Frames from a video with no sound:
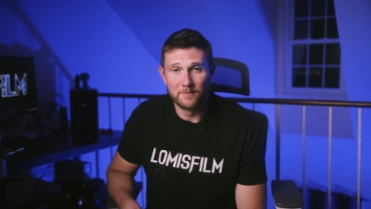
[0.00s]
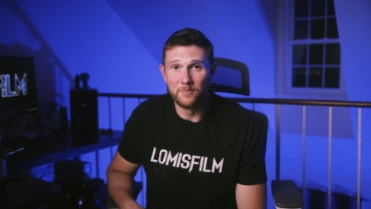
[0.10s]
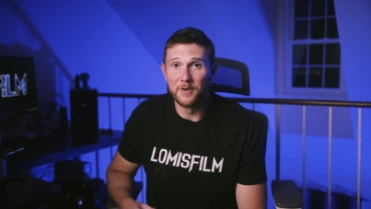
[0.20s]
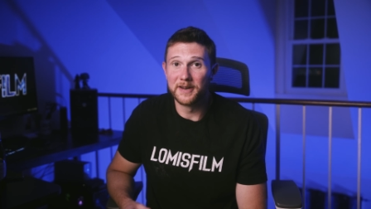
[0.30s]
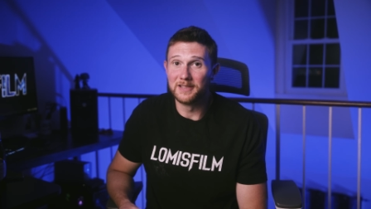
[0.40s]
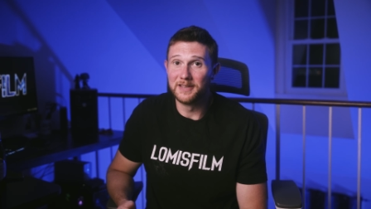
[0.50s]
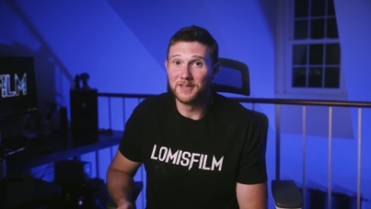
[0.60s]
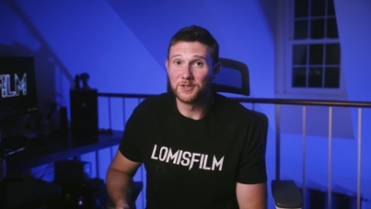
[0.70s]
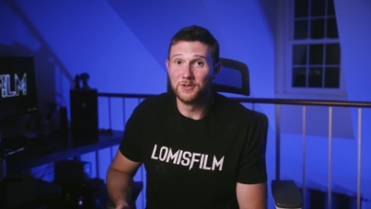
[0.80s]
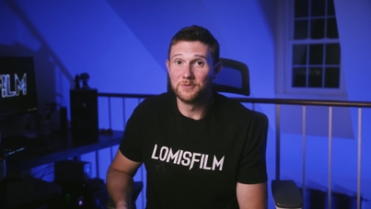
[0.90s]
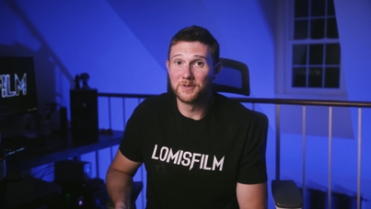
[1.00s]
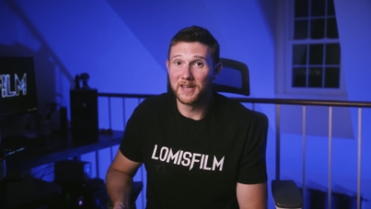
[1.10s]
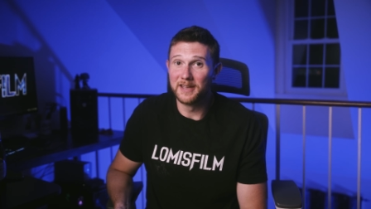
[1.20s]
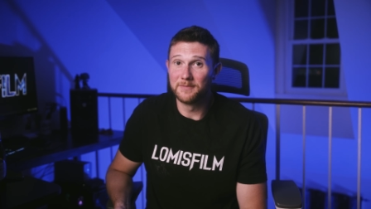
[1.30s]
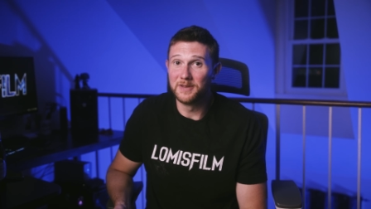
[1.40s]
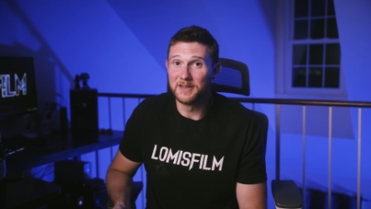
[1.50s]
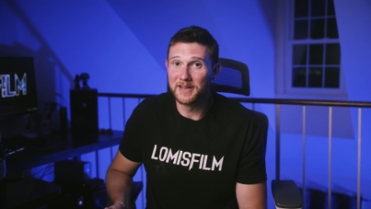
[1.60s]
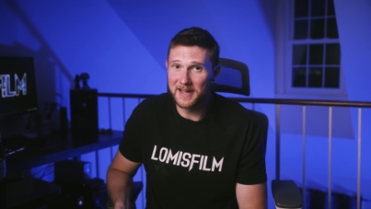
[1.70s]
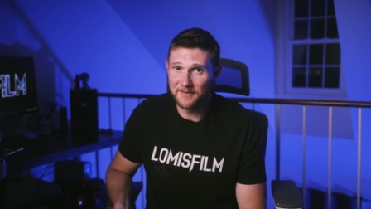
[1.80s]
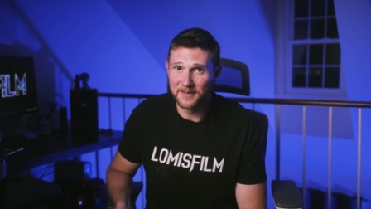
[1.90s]
But at least you can be
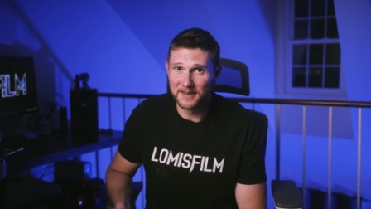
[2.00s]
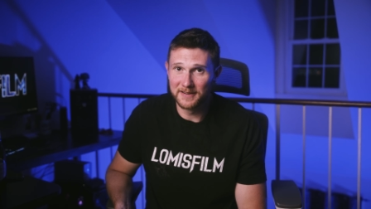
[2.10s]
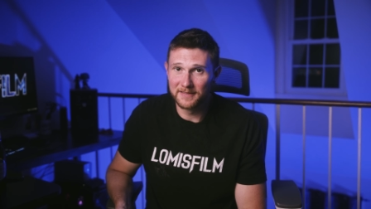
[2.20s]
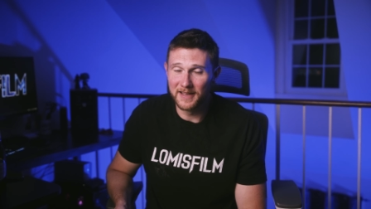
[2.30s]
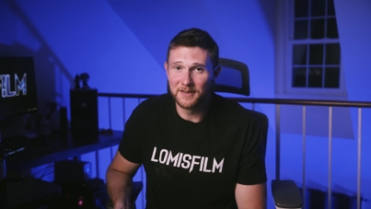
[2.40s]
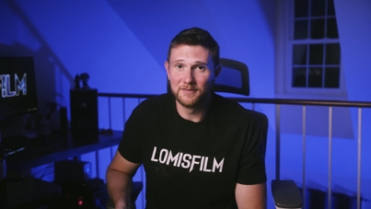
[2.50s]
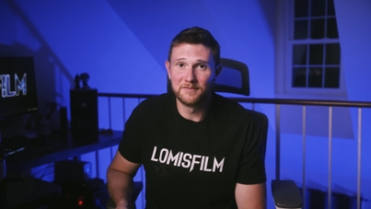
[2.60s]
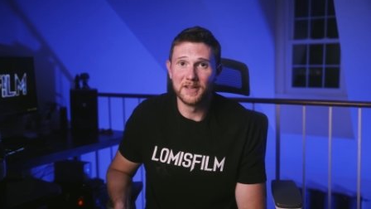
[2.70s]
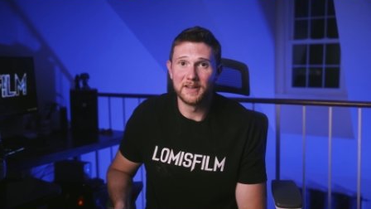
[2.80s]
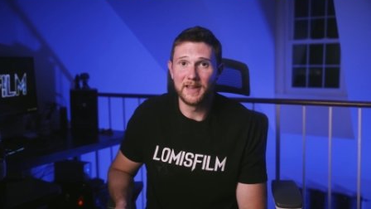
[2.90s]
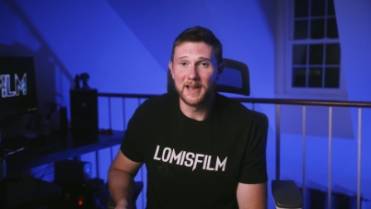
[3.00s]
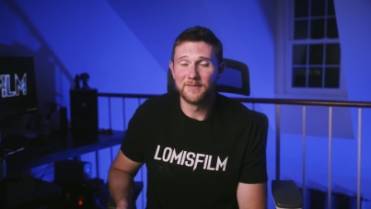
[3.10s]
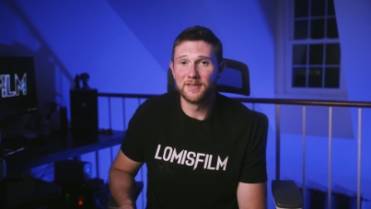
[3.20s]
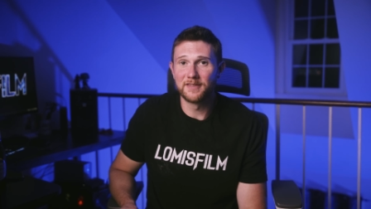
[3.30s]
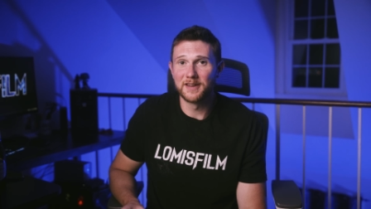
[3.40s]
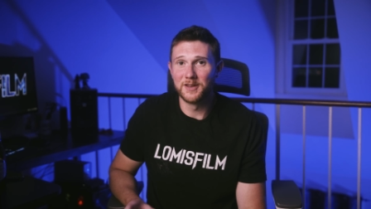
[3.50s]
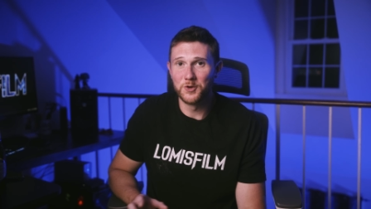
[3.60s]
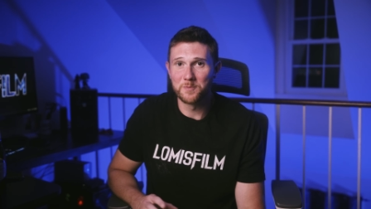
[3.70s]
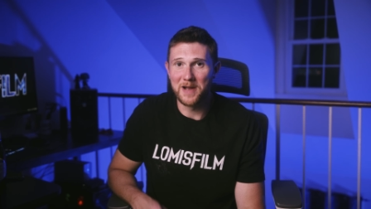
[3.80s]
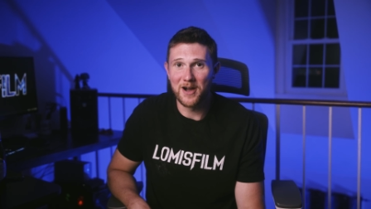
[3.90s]
confident that you've done everything in
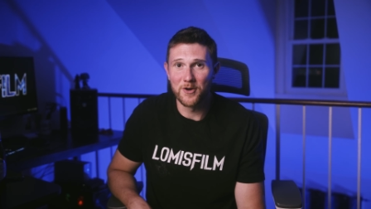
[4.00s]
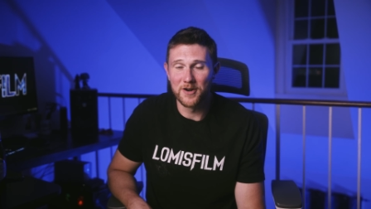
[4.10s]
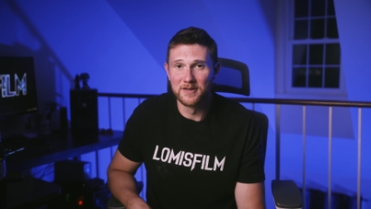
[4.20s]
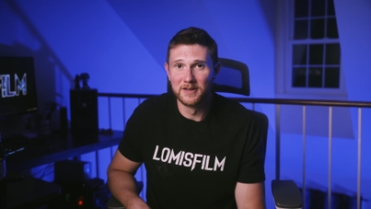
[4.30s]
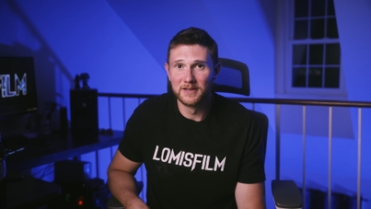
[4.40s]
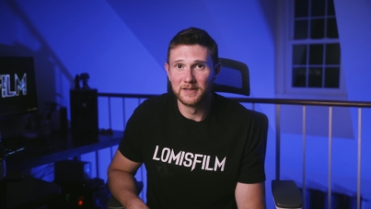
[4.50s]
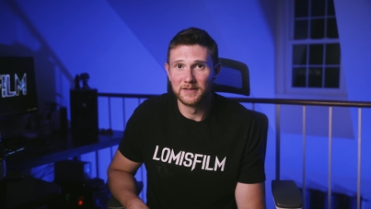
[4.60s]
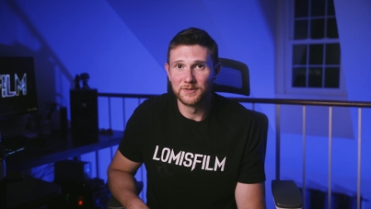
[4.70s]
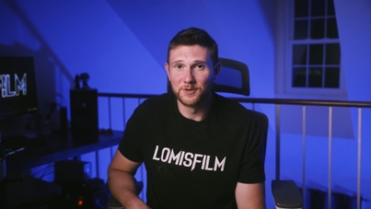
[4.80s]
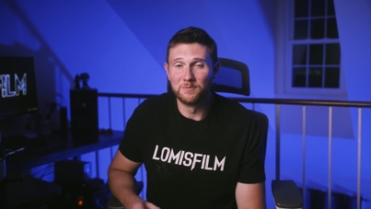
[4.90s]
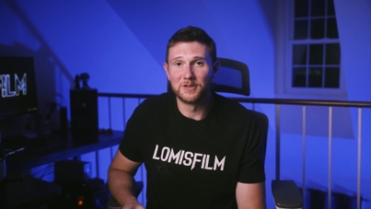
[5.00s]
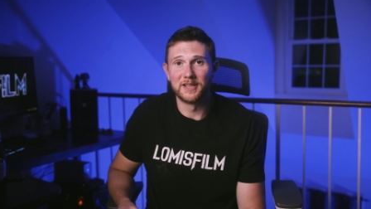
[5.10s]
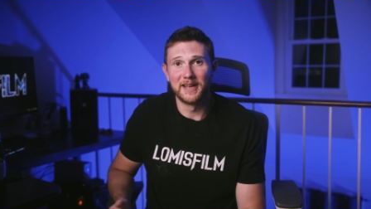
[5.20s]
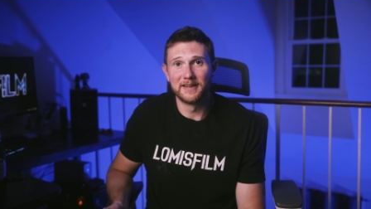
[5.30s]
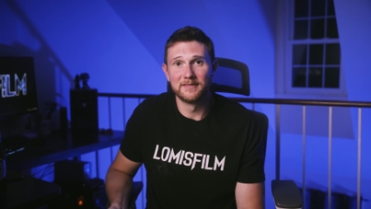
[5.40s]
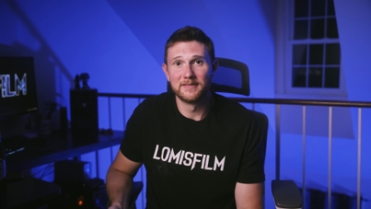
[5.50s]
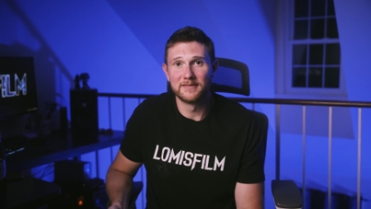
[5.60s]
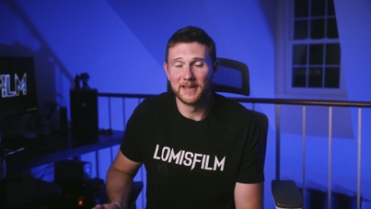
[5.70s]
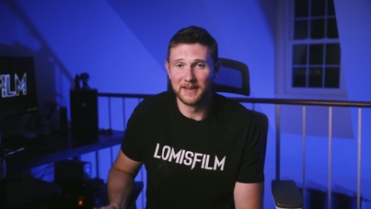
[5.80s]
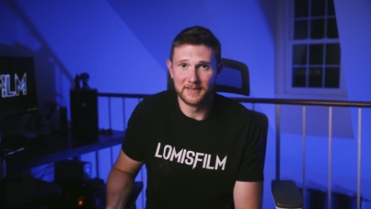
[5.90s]
your power to plan
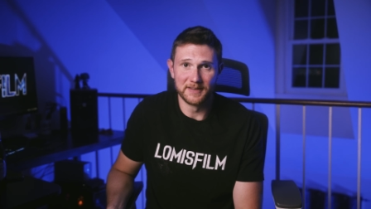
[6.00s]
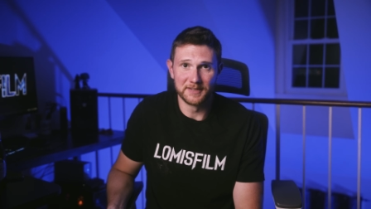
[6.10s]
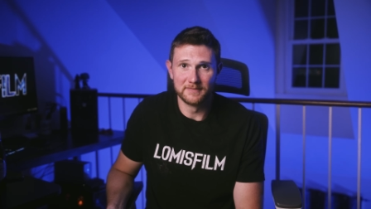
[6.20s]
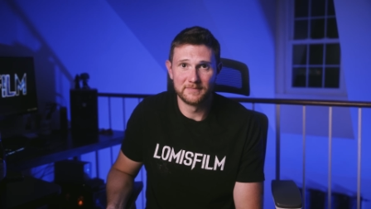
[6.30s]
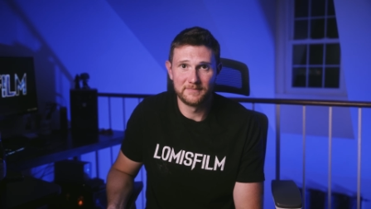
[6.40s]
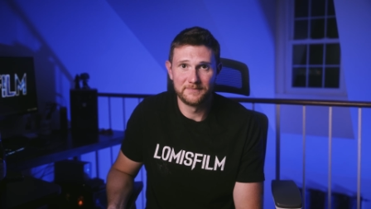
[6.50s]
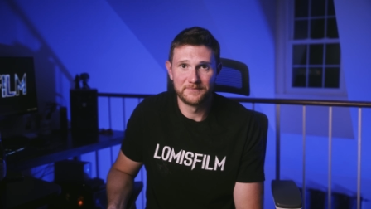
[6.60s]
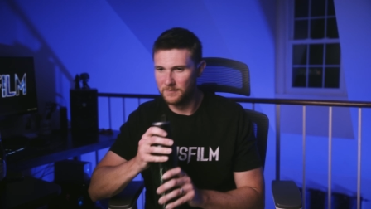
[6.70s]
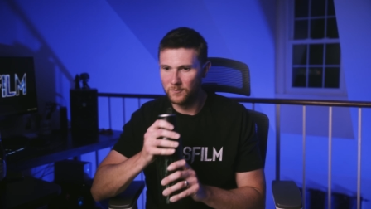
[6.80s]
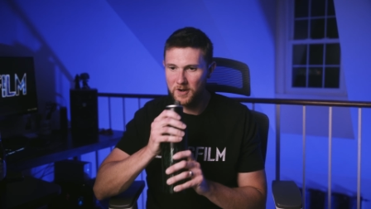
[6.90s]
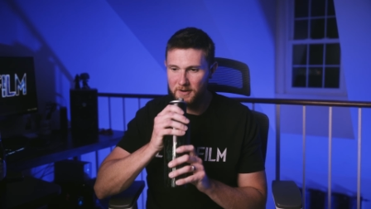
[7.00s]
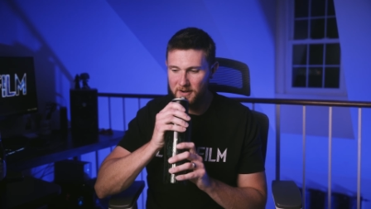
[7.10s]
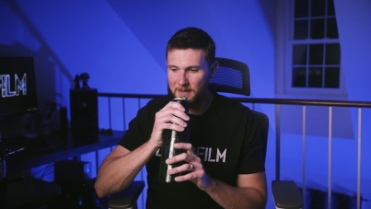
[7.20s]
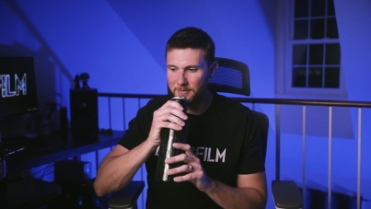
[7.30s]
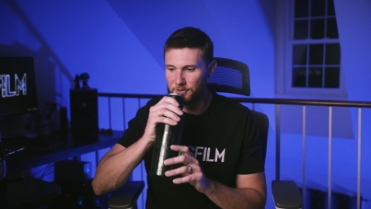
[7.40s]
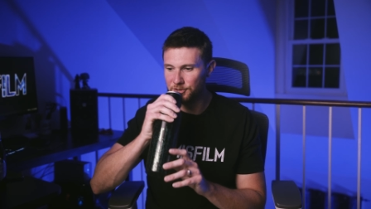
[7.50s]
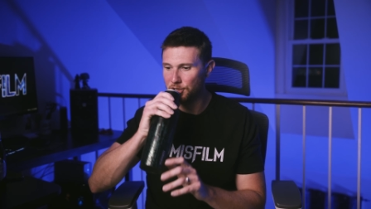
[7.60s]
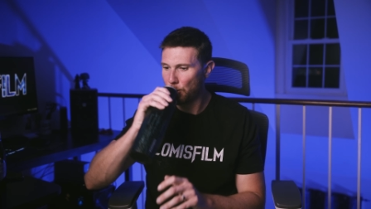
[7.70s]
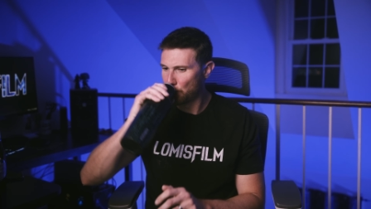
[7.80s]
that it doesn't. Water, not booze.